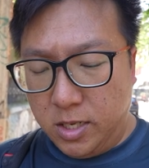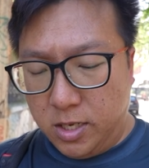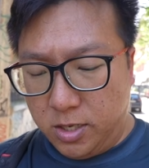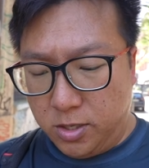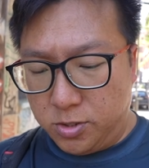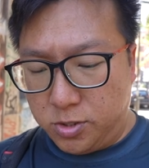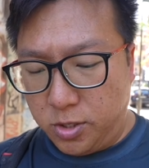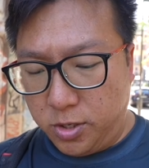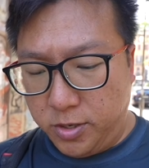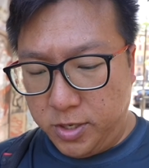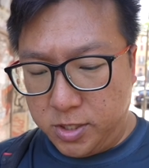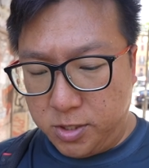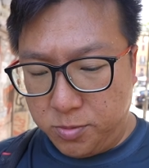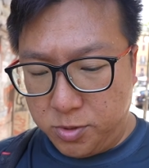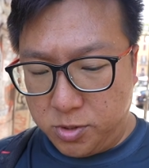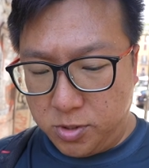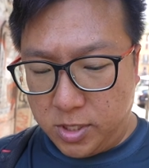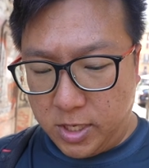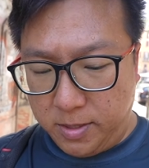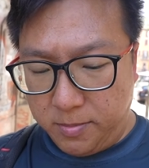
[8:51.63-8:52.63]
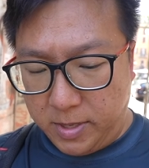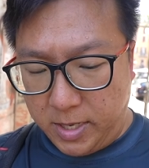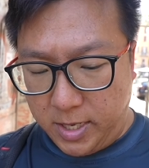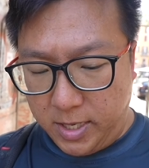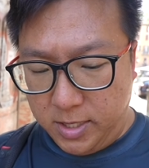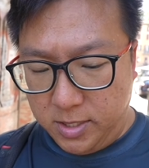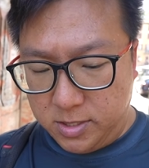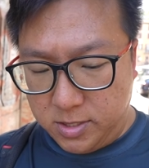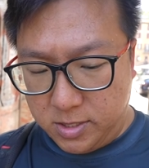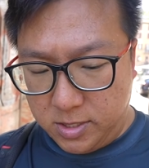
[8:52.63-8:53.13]
Oh, sorry, I'm supposed to type
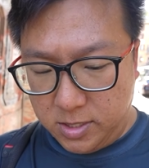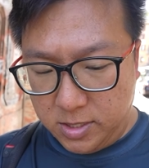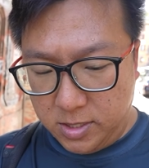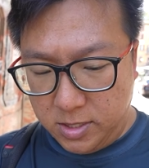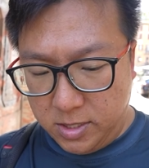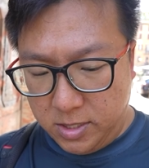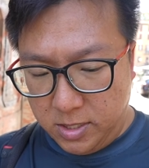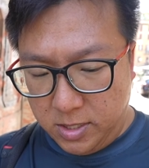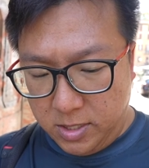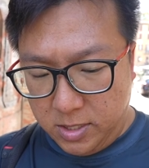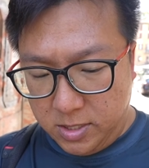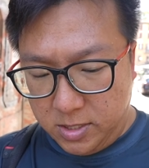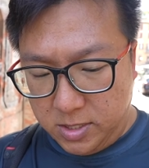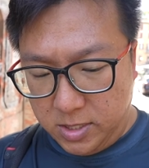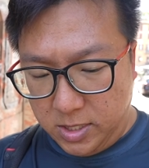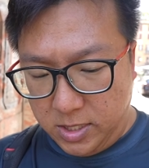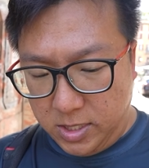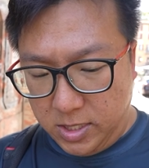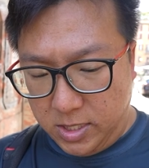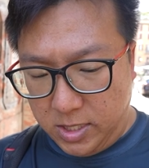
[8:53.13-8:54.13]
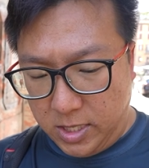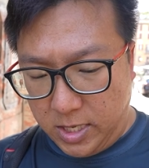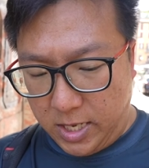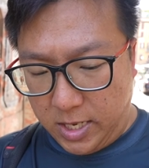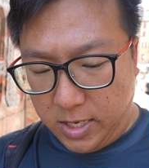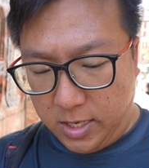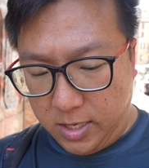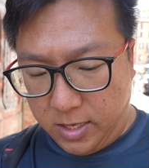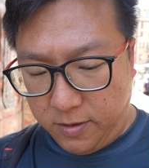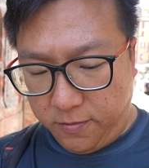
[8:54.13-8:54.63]
Ice, CE,
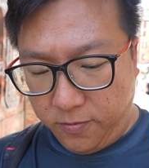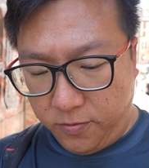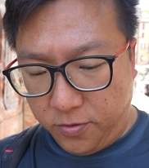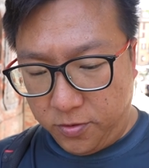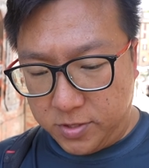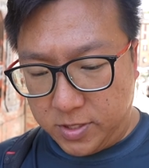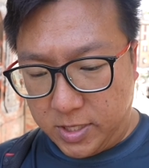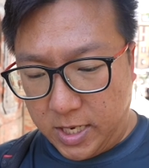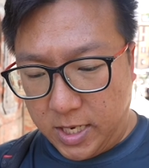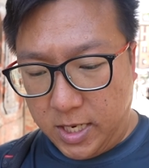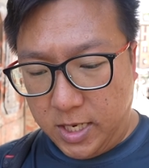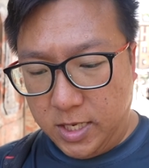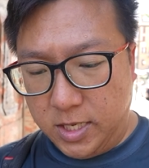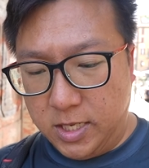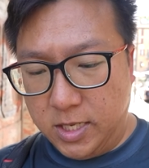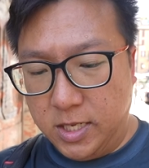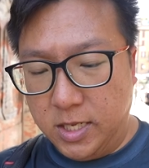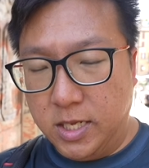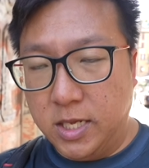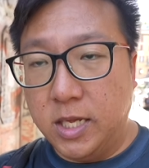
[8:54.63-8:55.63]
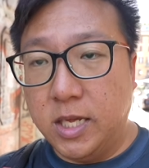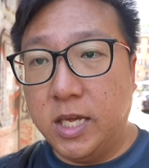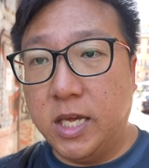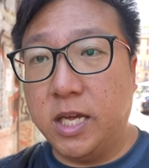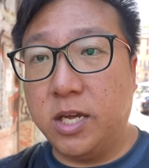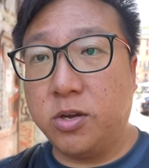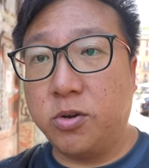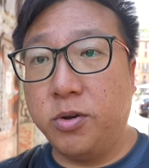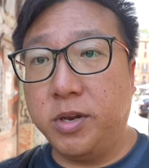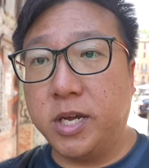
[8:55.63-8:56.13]
and 4-star,
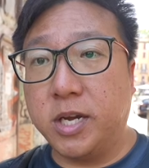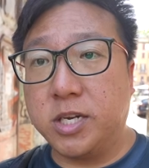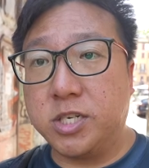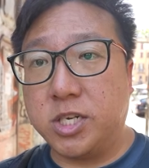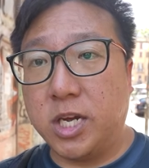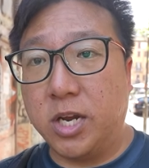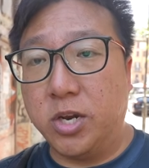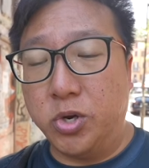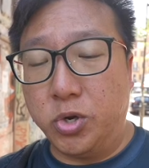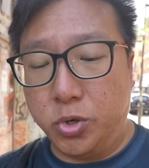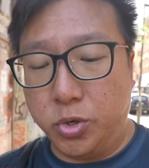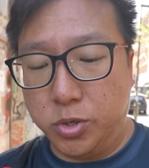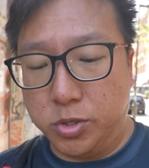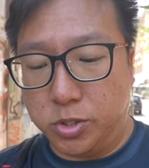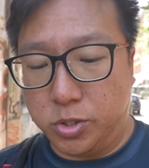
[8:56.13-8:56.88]
including a Shando.